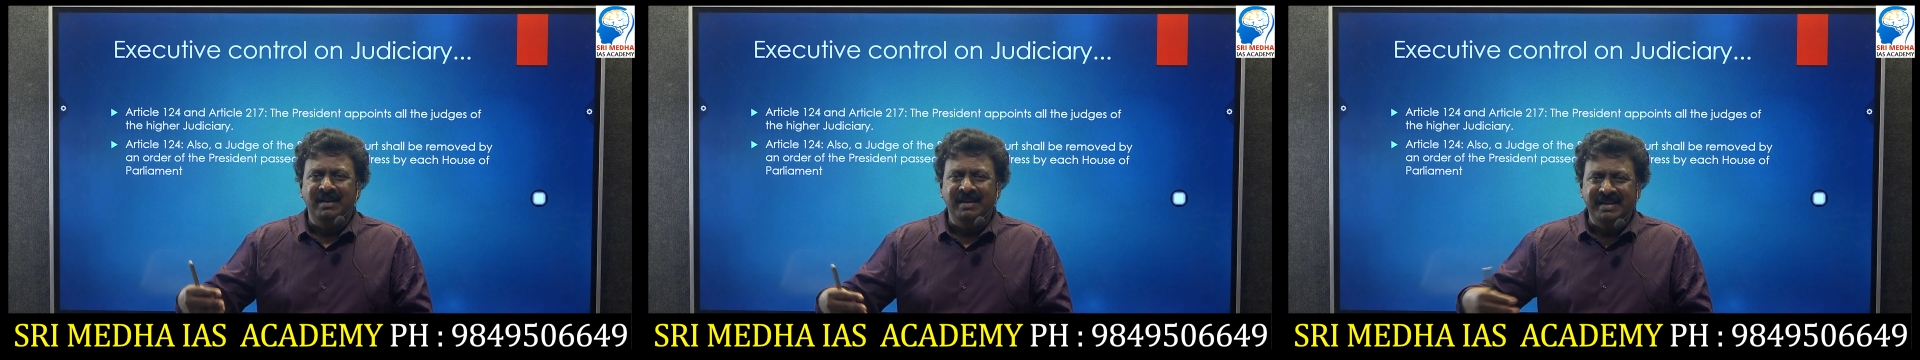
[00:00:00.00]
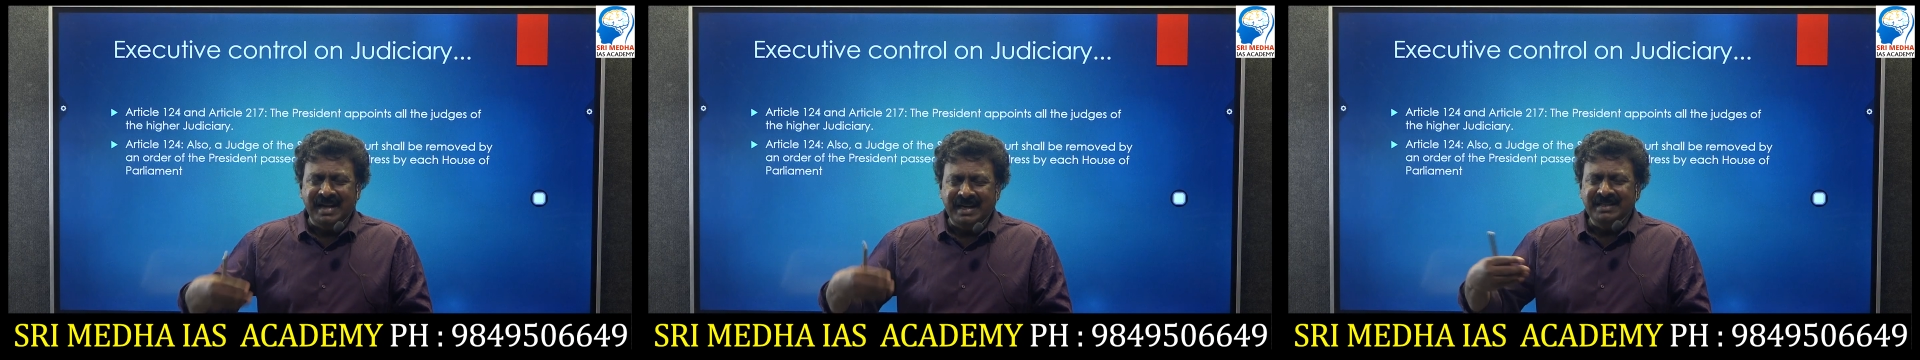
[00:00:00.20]

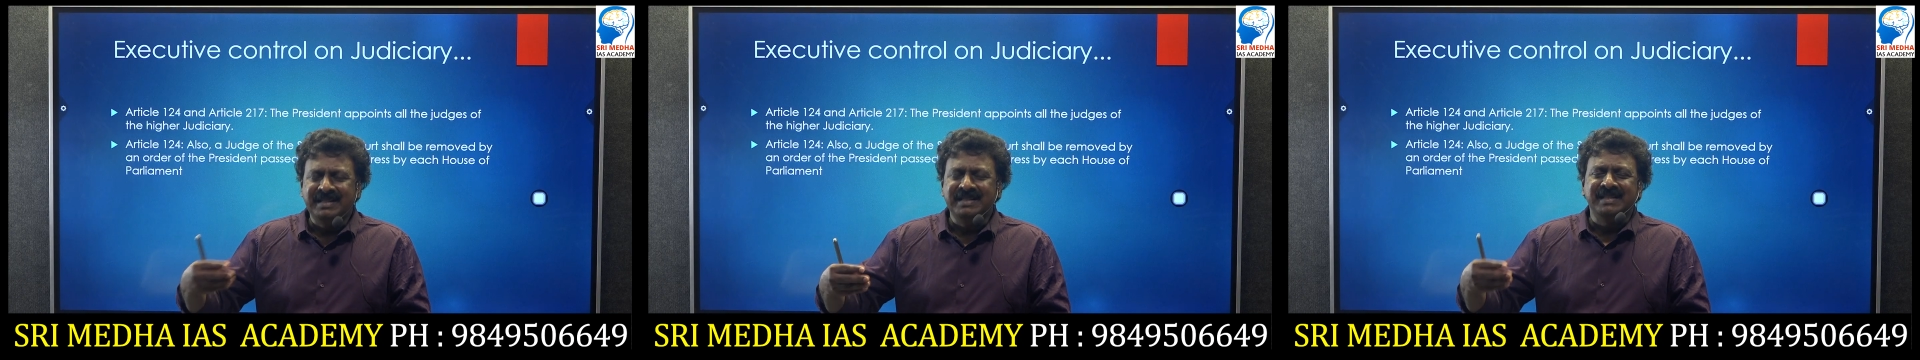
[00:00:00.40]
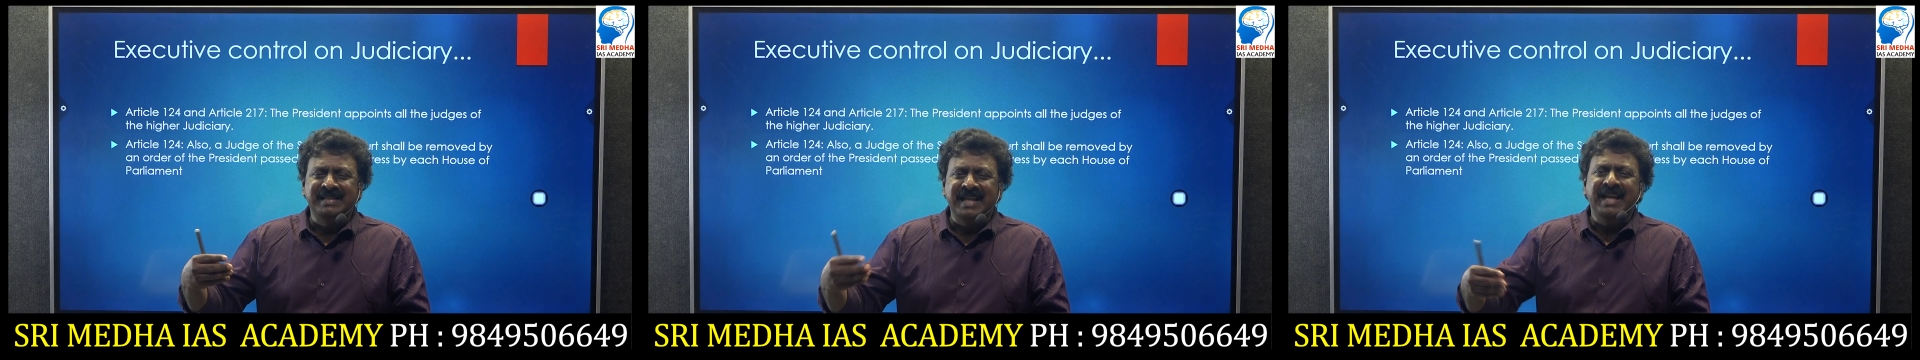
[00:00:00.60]

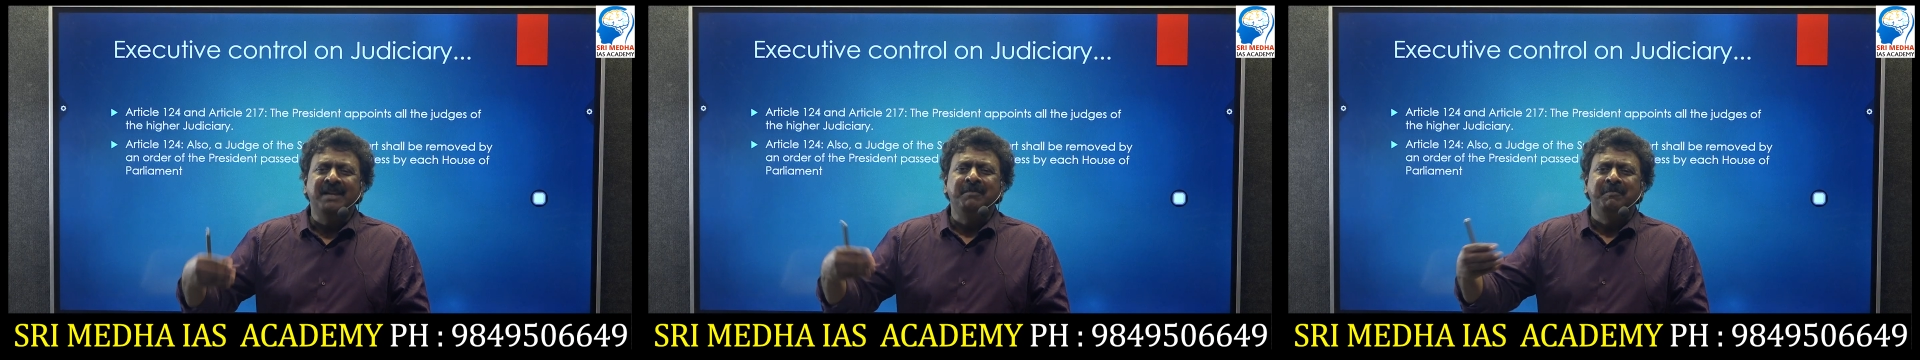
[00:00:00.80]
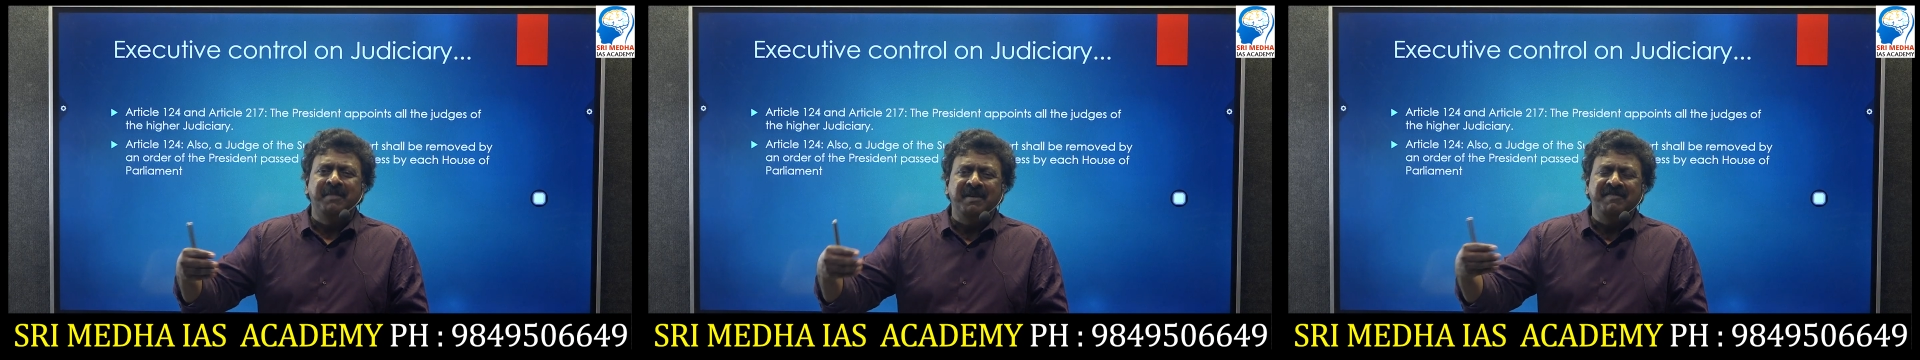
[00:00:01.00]
get their
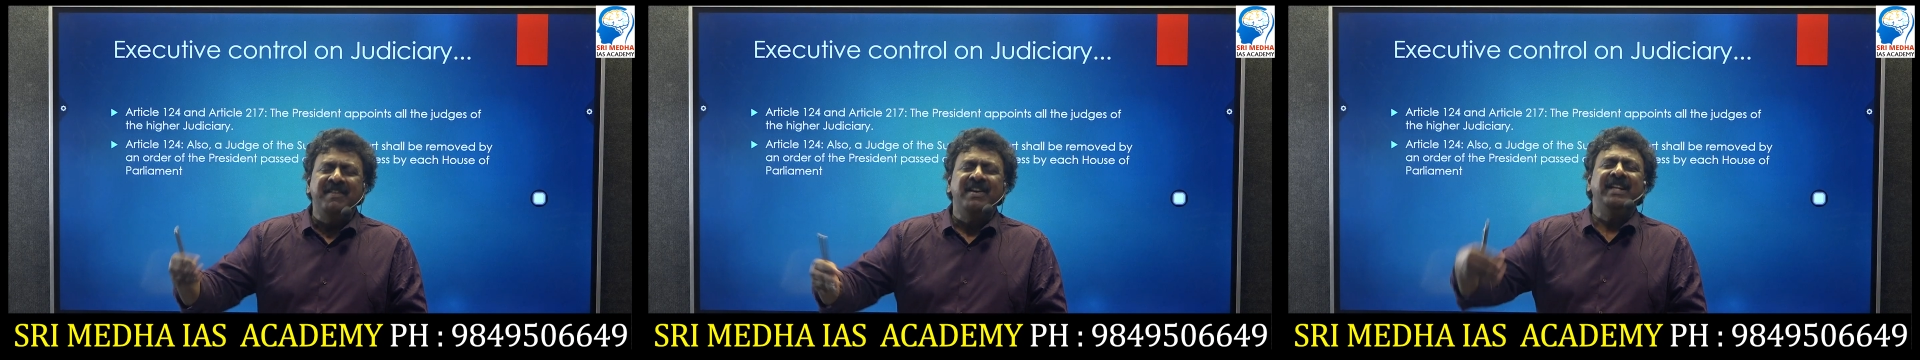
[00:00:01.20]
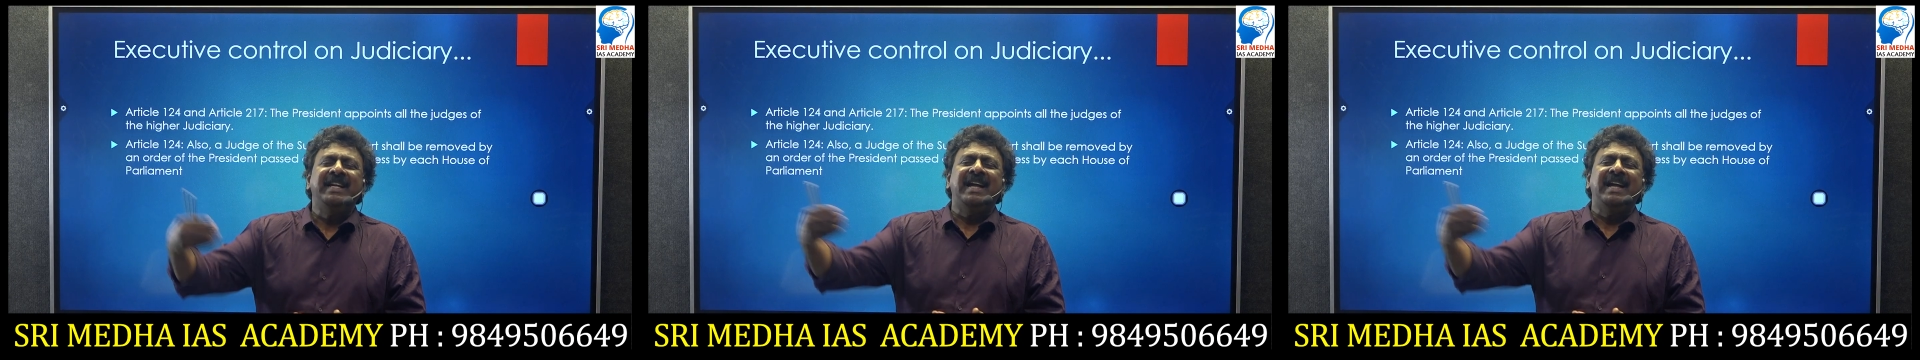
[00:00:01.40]
preferred